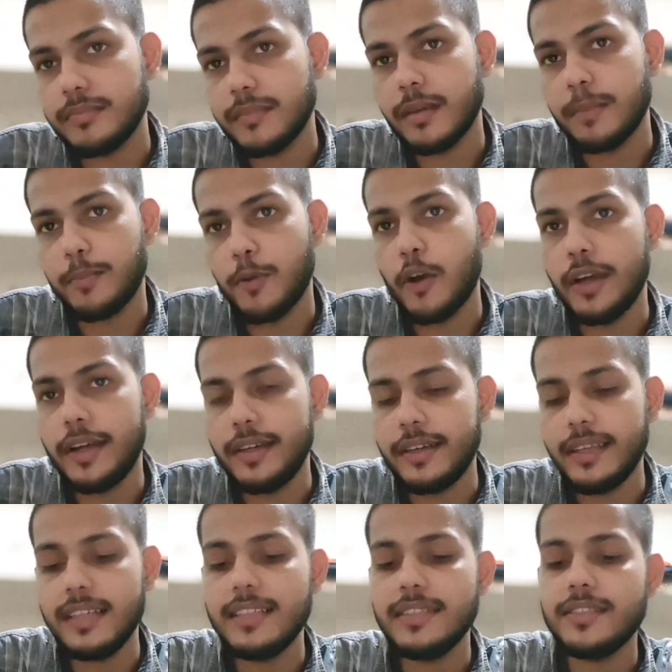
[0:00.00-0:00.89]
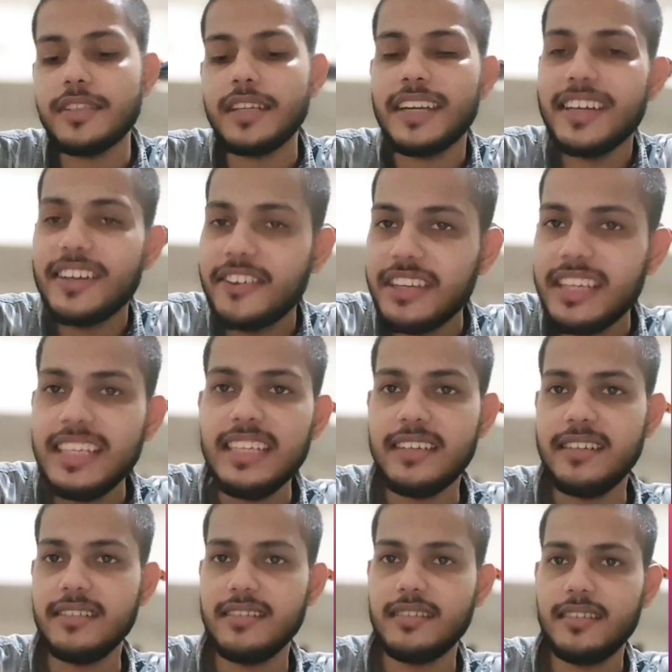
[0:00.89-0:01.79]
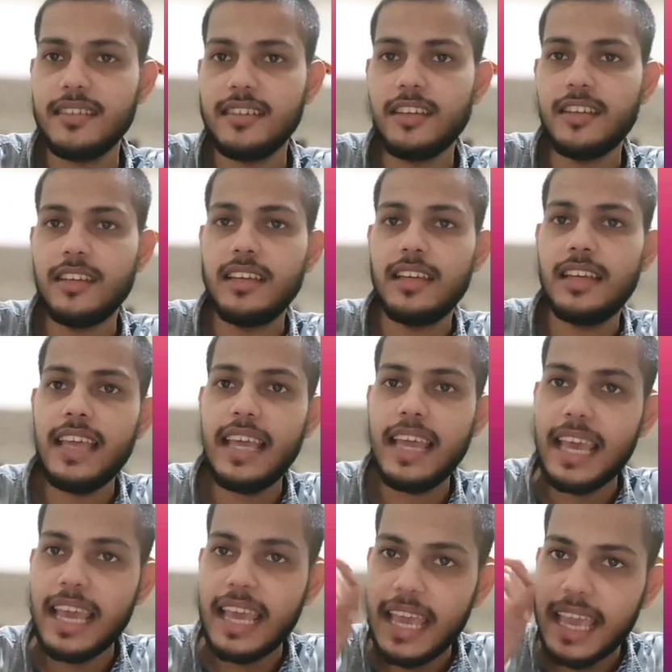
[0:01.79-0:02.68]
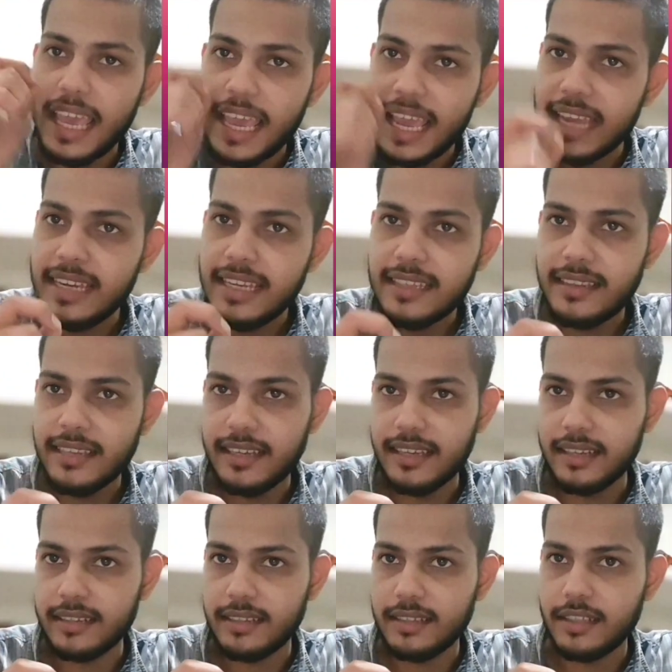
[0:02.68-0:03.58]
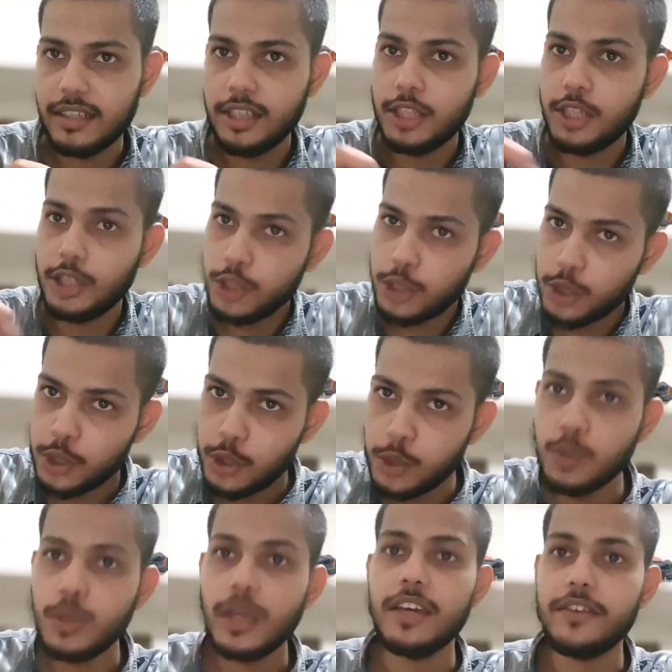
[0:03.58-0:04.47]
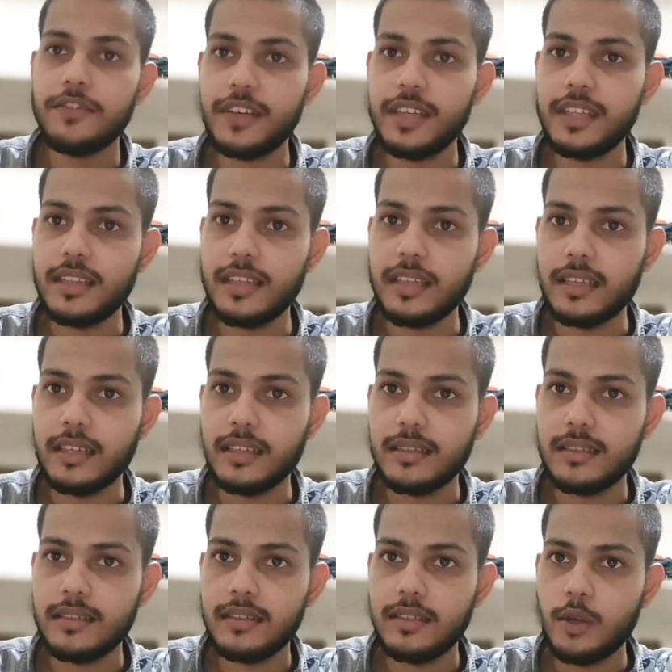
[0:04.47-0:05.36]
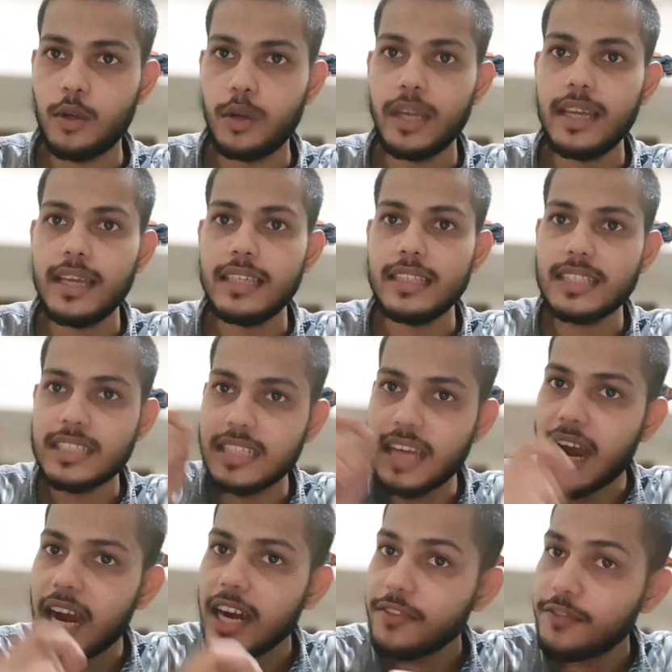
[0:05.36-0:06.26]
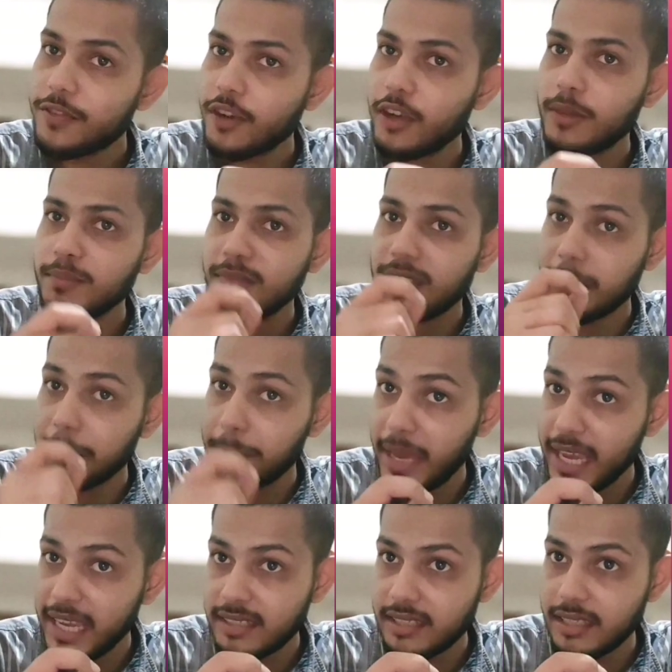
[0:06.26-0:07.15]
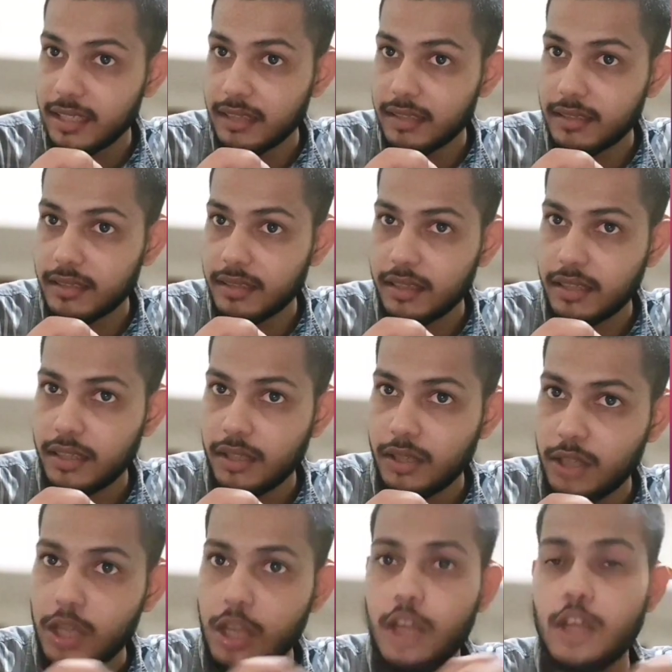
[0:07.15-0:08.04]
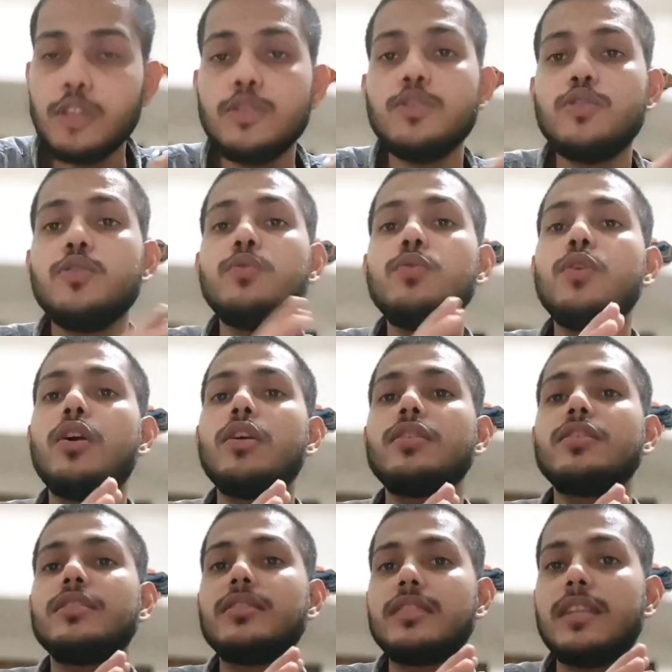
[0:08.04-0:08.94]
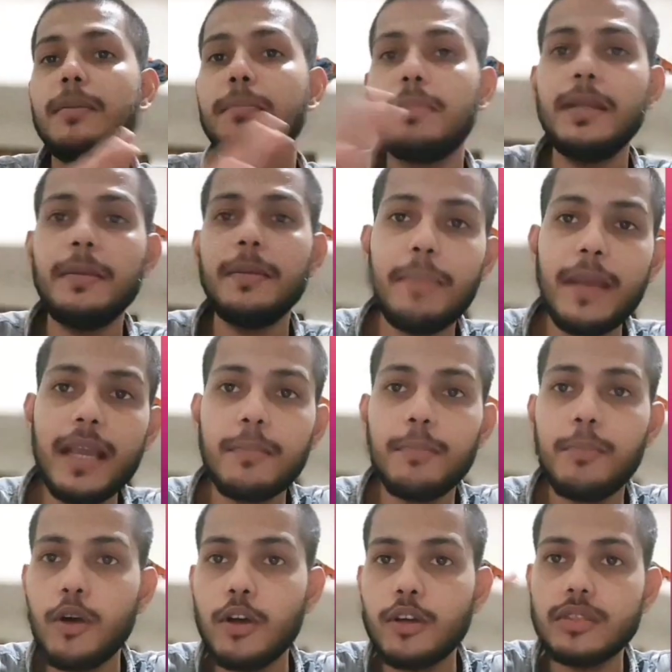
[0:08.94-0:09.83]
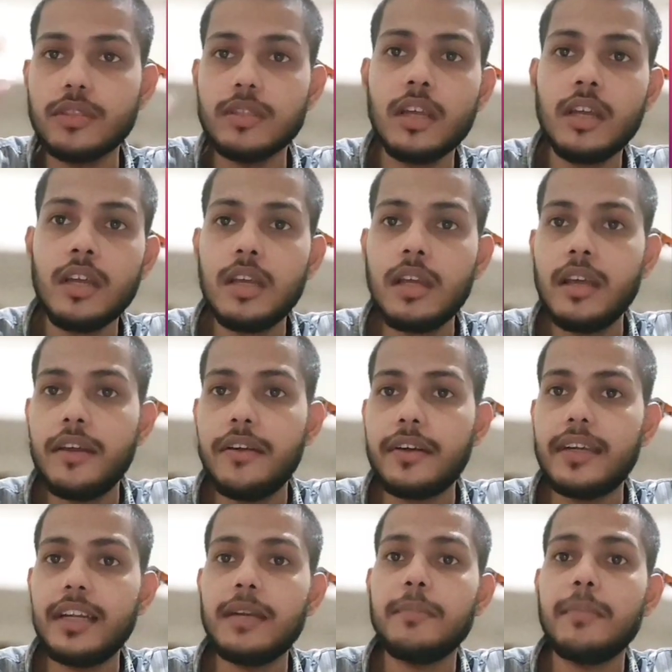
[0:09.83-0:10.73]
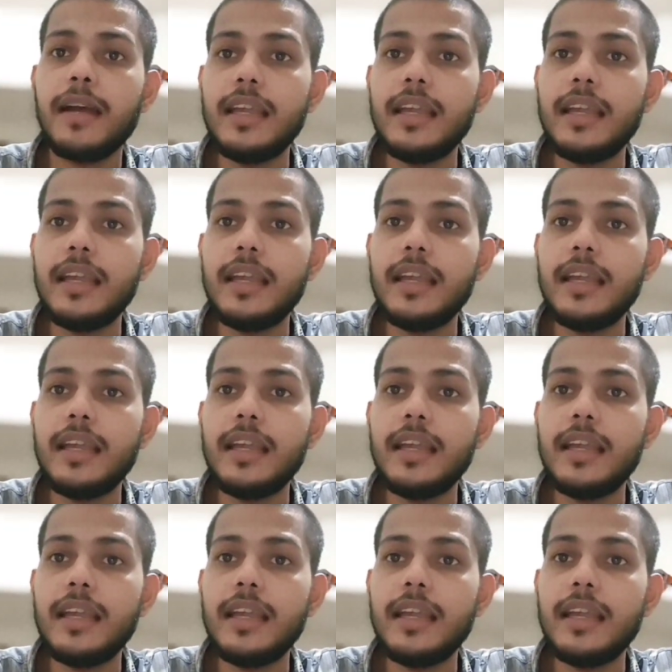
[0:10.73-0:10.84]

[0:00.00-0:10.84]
point is read anything to everything. Okay, start from the basic Do not simply pick books written by